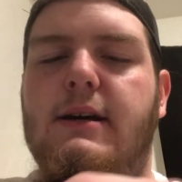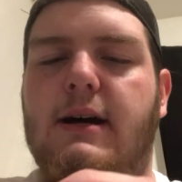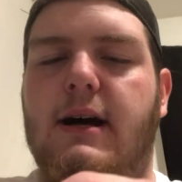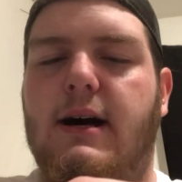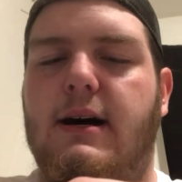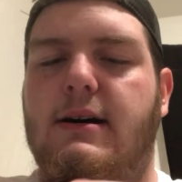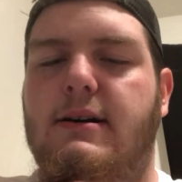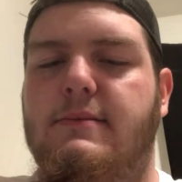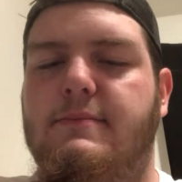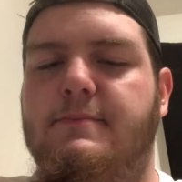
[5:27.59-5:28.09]

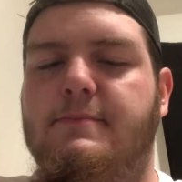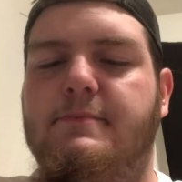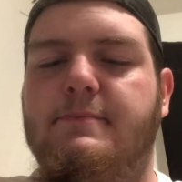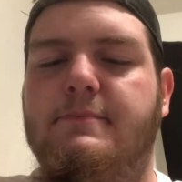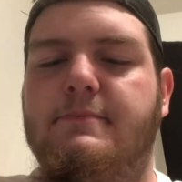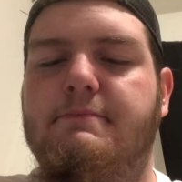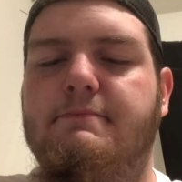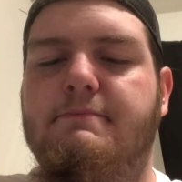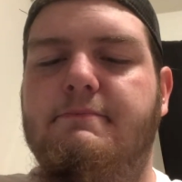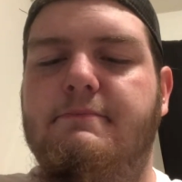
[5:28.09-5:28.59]
Of
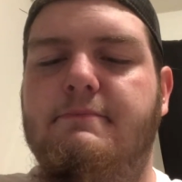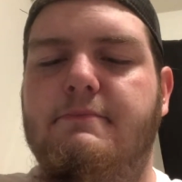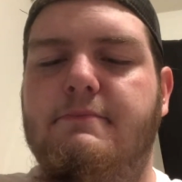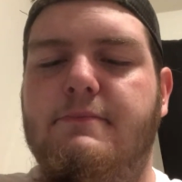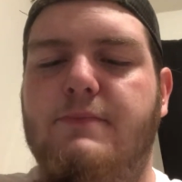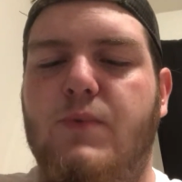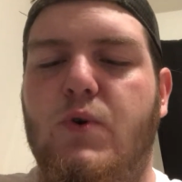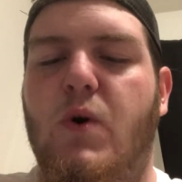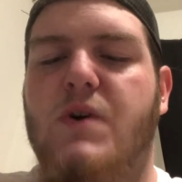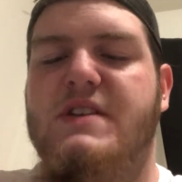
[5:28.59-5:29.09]

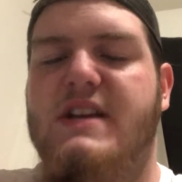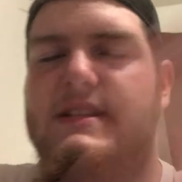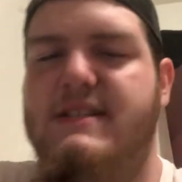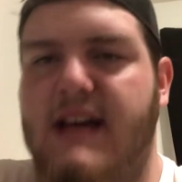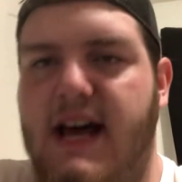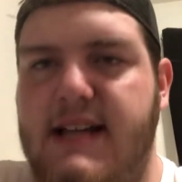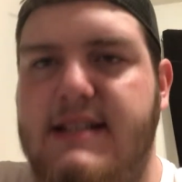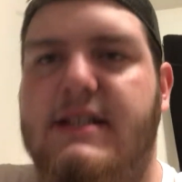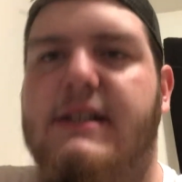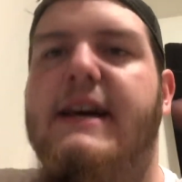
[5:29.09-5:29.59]
course,
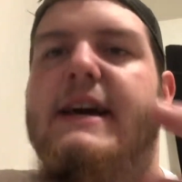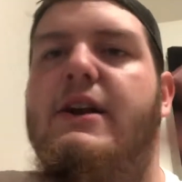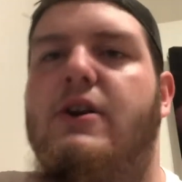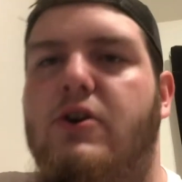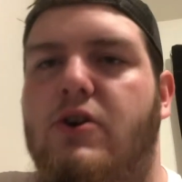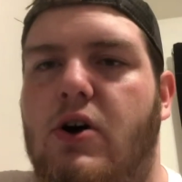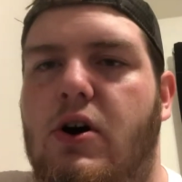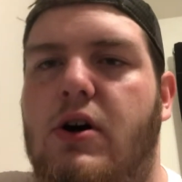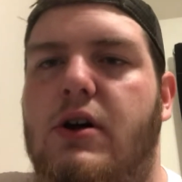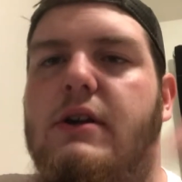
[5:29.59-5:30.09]
that's
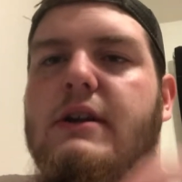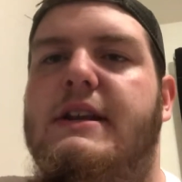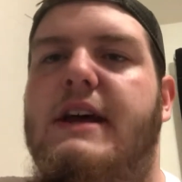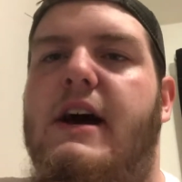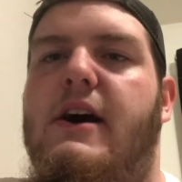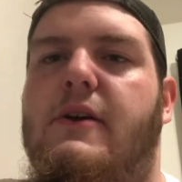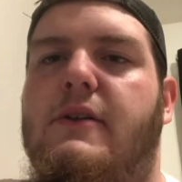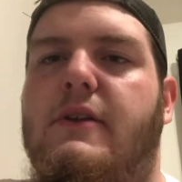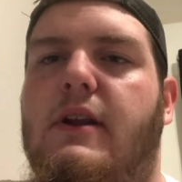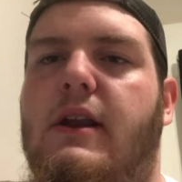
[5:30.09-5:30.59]
later on
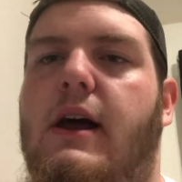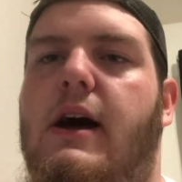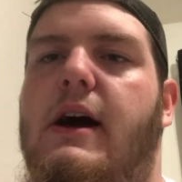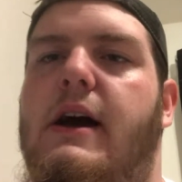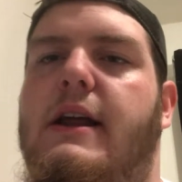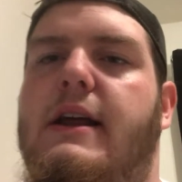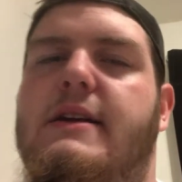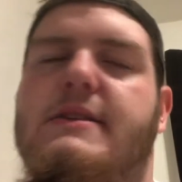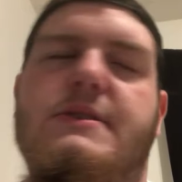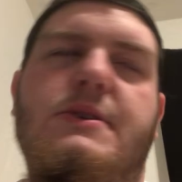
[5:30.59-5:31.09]
down the
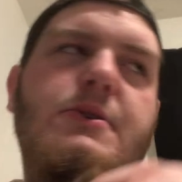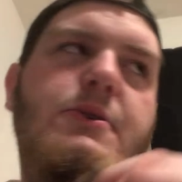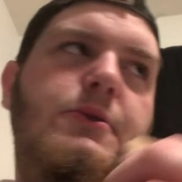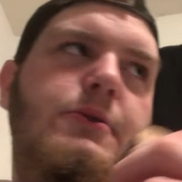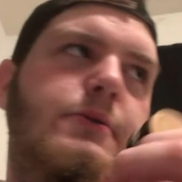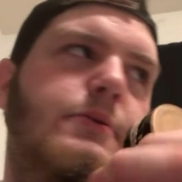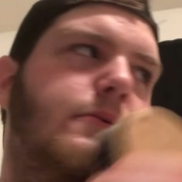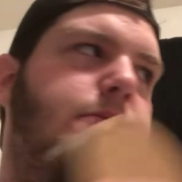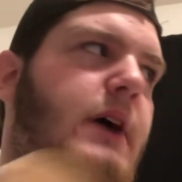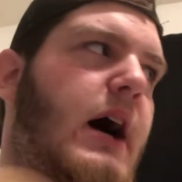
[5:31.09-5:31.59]
line.
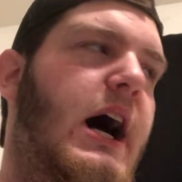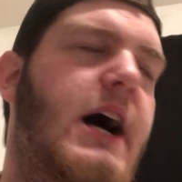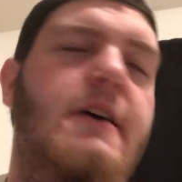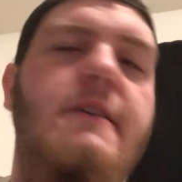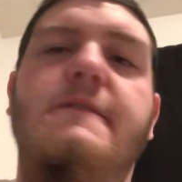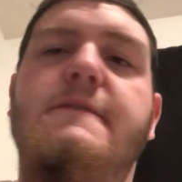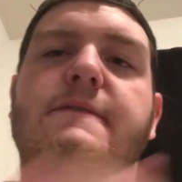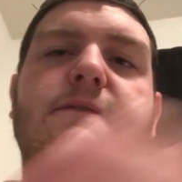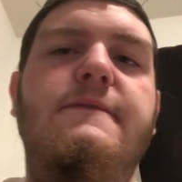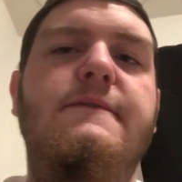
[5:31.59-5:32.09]

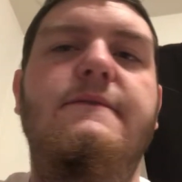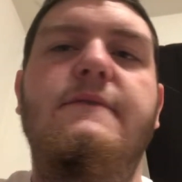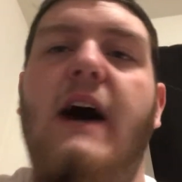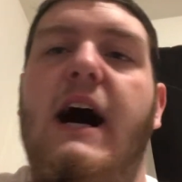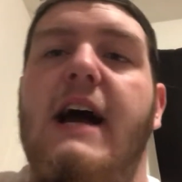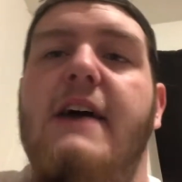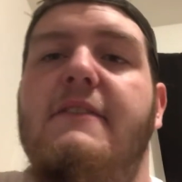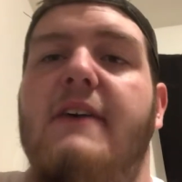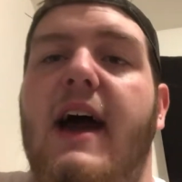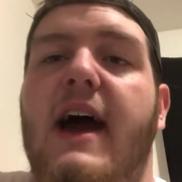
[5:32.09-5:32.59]

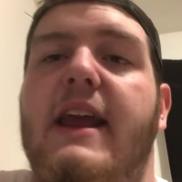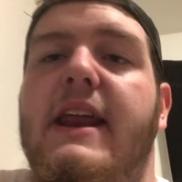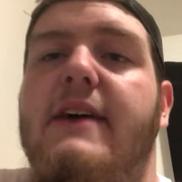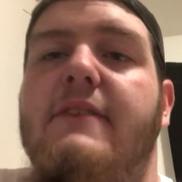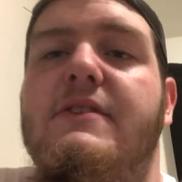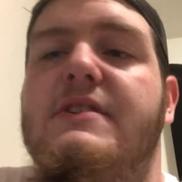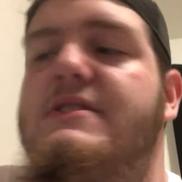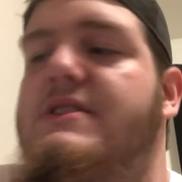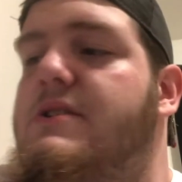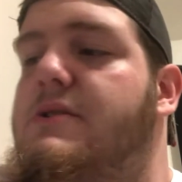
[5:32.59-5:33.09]
I've had
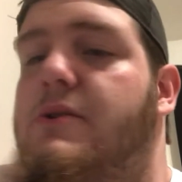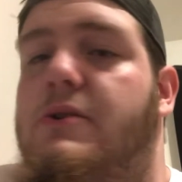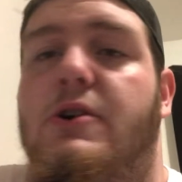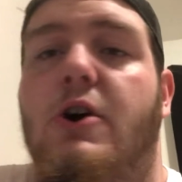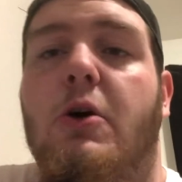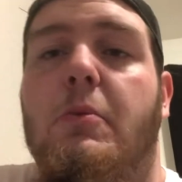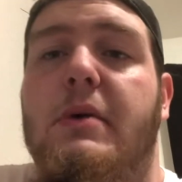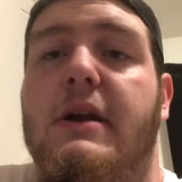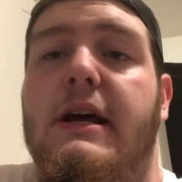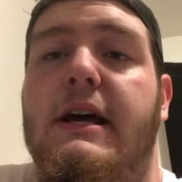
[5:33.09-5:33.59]
every single
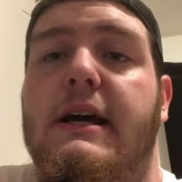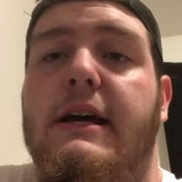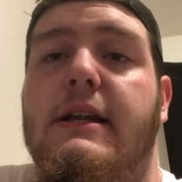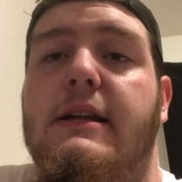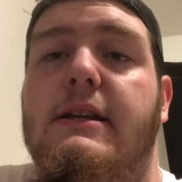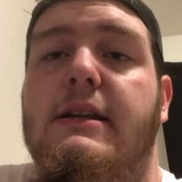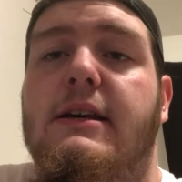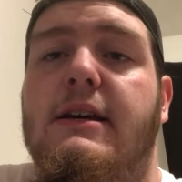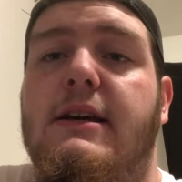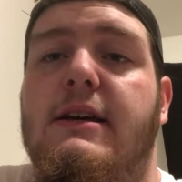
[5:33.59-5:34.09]

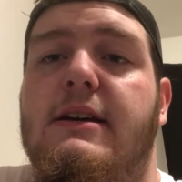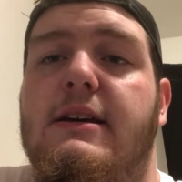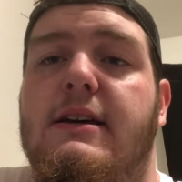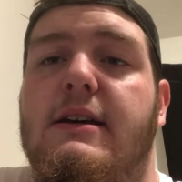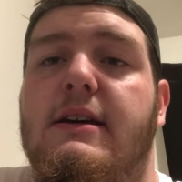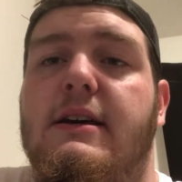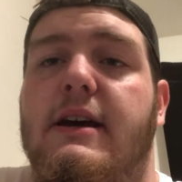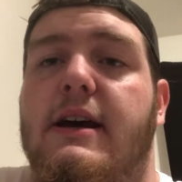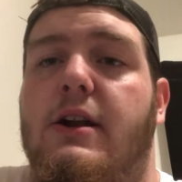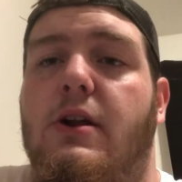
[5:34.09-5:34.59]
Copenhagen,
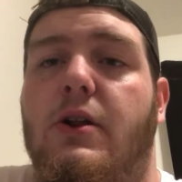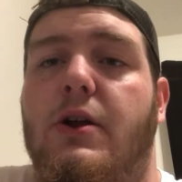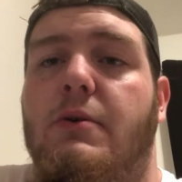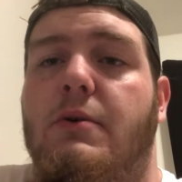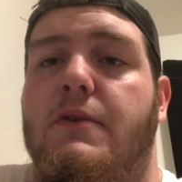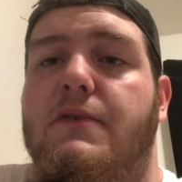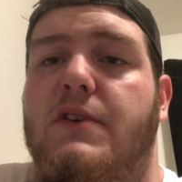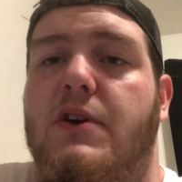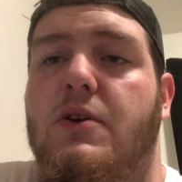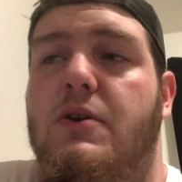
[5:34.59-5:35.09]
and only
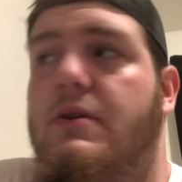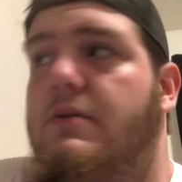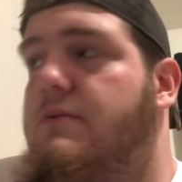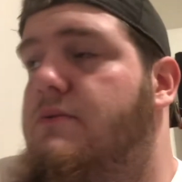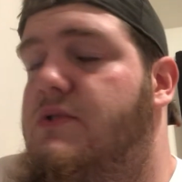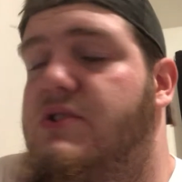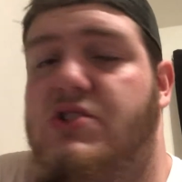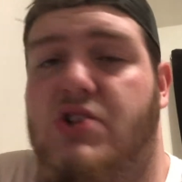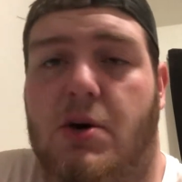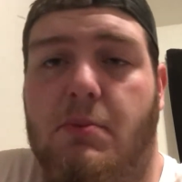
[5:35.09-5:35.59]

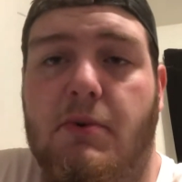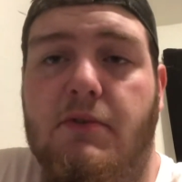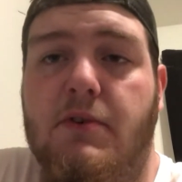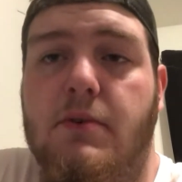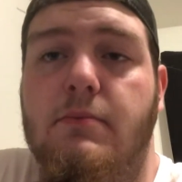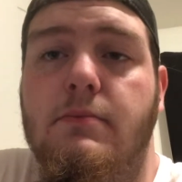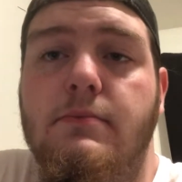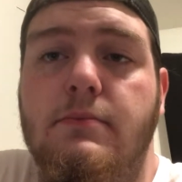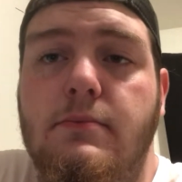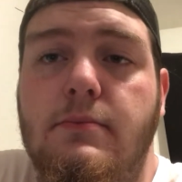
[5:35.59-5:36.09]
reviewed some of
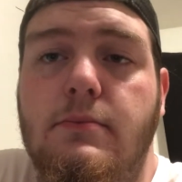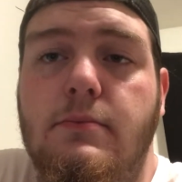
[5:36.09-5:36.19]
them.